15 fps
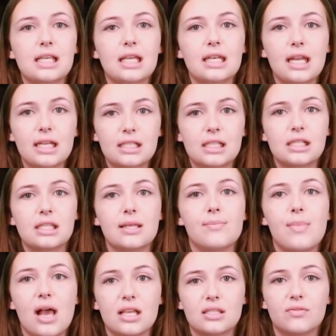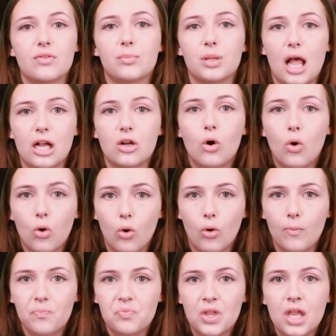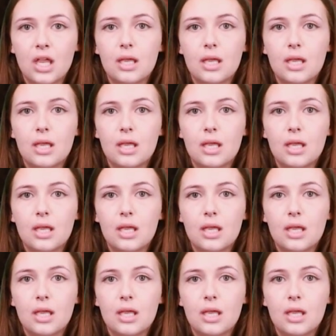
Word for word: connected to the mass of the black hole,